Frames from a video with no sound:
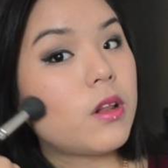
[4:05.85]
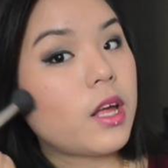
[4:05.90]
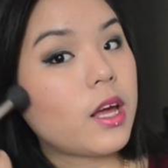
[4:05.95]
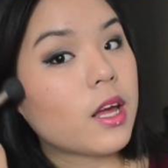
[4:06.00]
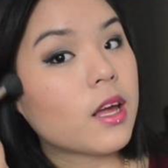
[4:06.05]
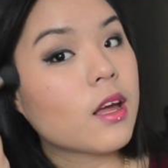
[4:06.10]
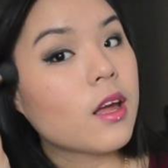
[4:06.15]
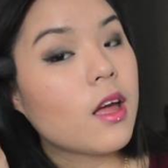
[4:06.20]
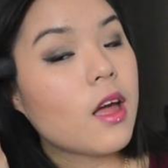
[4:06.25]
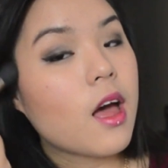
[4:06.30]

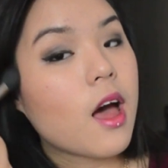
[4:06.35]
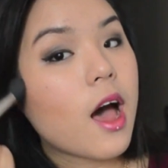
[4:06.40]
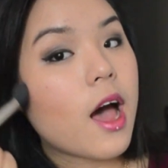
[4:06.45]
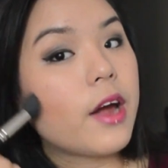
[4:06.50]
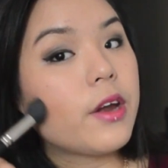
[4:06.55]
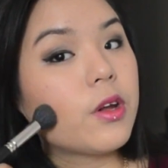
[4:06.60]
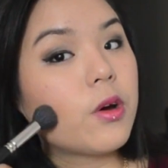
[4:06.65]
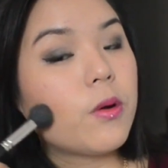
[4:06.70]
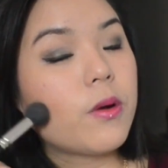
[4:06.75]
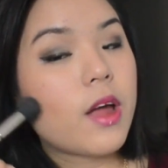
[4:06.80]
like,
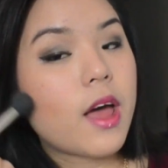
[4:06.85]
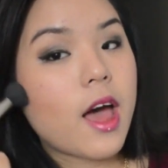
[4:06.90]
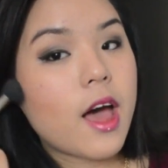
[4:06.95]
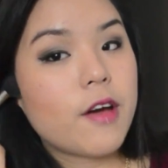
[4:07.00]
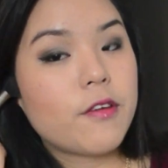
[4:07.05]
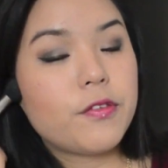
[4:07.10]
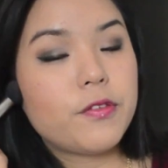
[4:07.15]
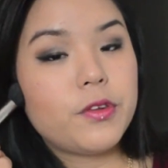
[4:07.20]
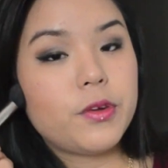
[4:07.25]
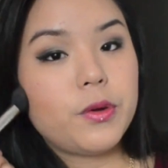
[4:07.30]
I don't
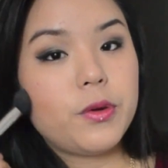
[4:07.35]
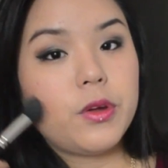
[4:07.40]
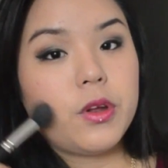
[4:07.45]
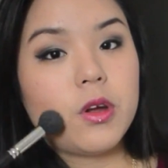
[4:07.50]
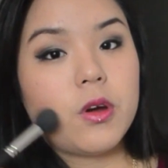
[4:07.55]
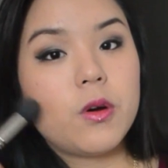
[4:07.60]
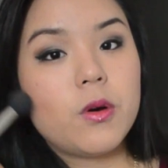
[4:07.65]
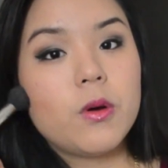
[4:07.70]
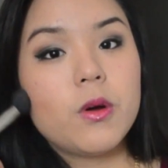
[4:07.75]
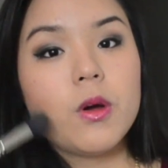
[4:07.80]
have to, you
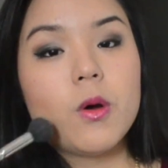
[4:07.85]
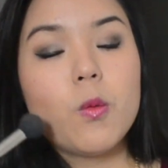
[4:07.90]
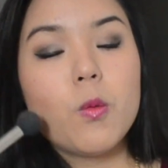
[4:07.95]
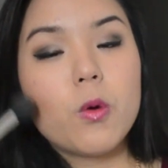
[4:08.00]
know,